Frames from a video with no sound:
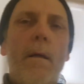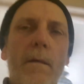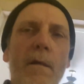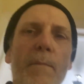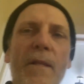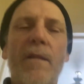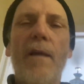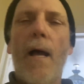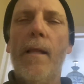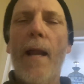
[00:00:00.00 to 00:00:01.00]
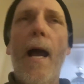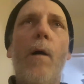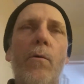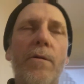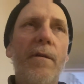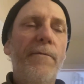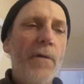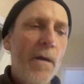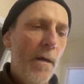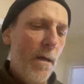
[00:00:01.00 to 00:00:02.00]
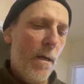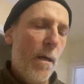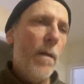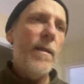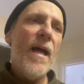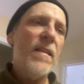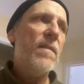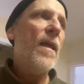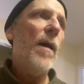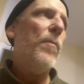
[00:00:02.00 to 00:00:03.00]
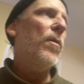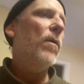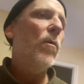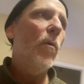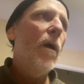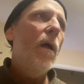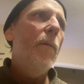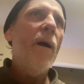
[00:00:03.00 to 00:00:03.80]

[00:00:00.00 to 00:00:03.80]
This has been solid hours of nonstop. My